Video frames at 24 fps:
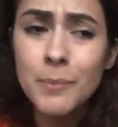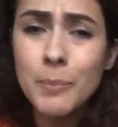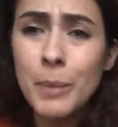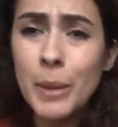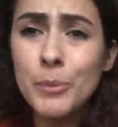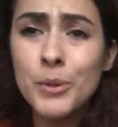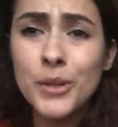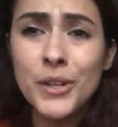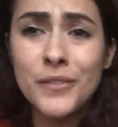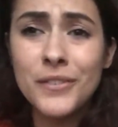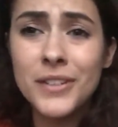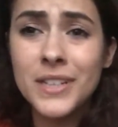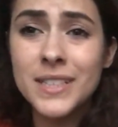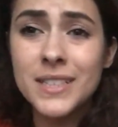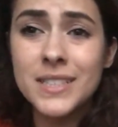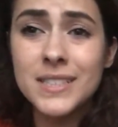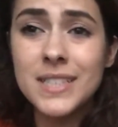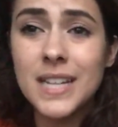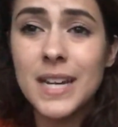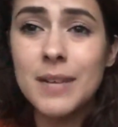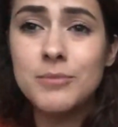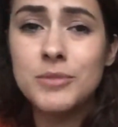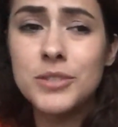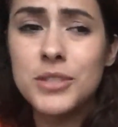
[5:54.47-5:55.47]
My boyfriend at the
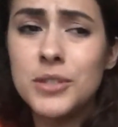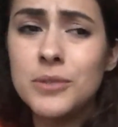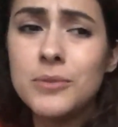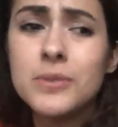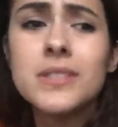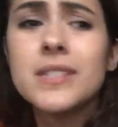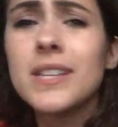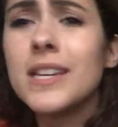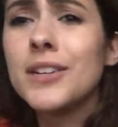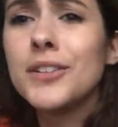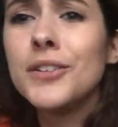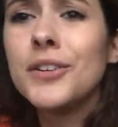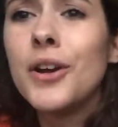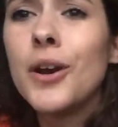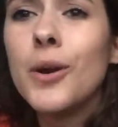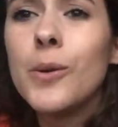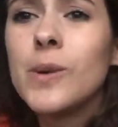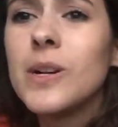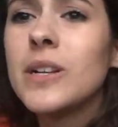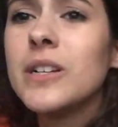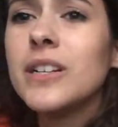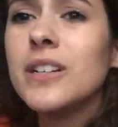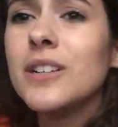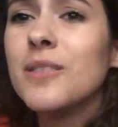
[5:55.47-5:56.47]
time too was like
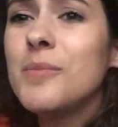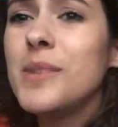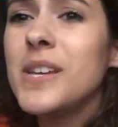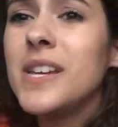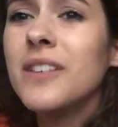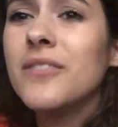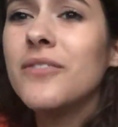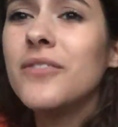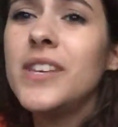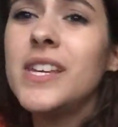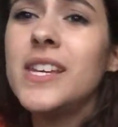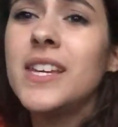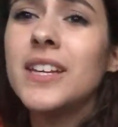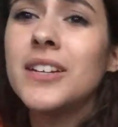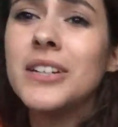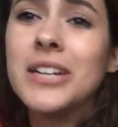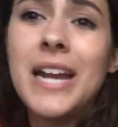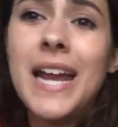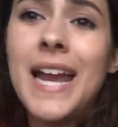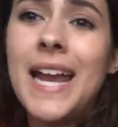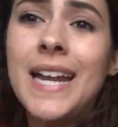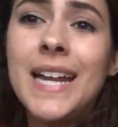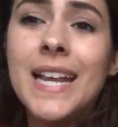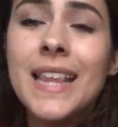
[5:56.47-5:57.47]
nowhere near being a vegan
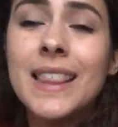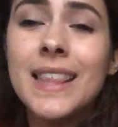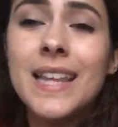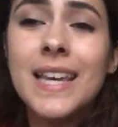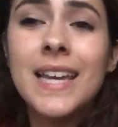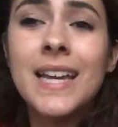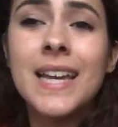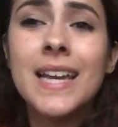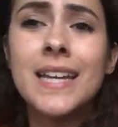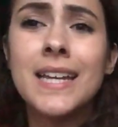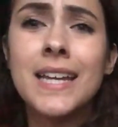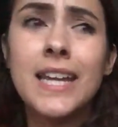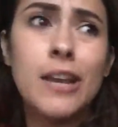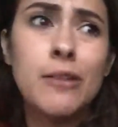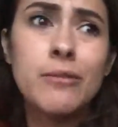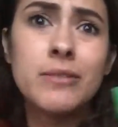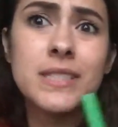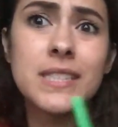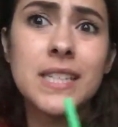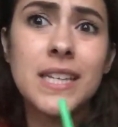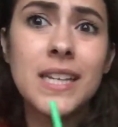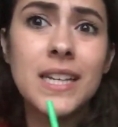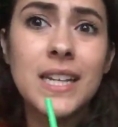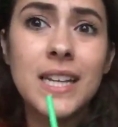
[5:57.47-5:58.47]
or anything, and he
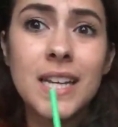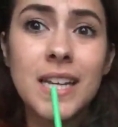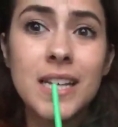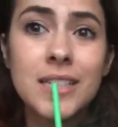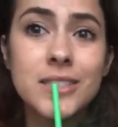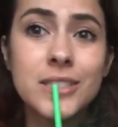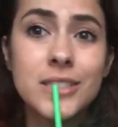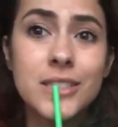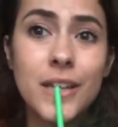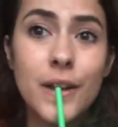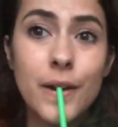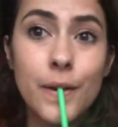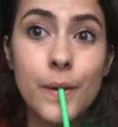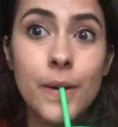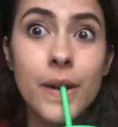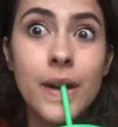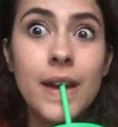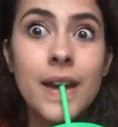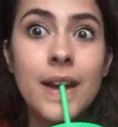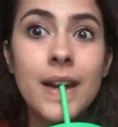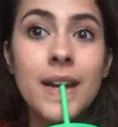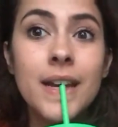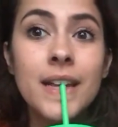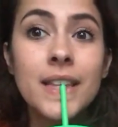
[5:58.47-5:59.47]
was eating it, so
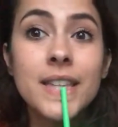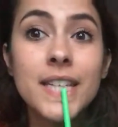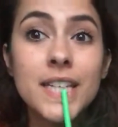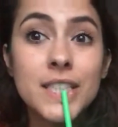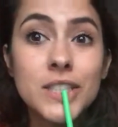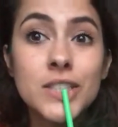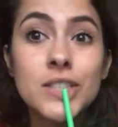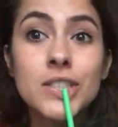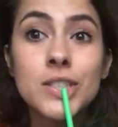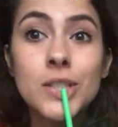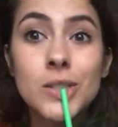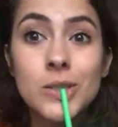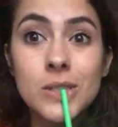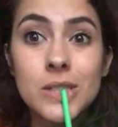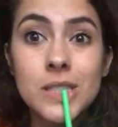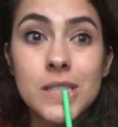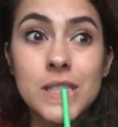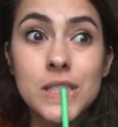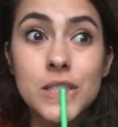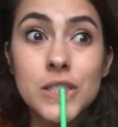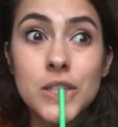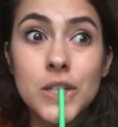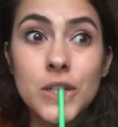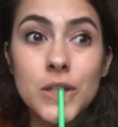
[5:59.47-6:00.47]
that just goes
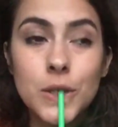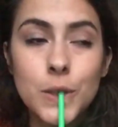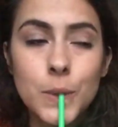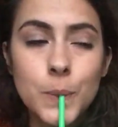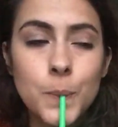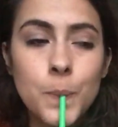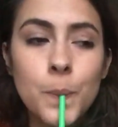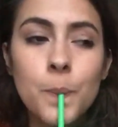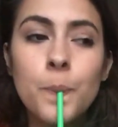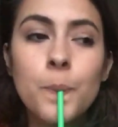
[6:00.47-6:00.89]
to show you.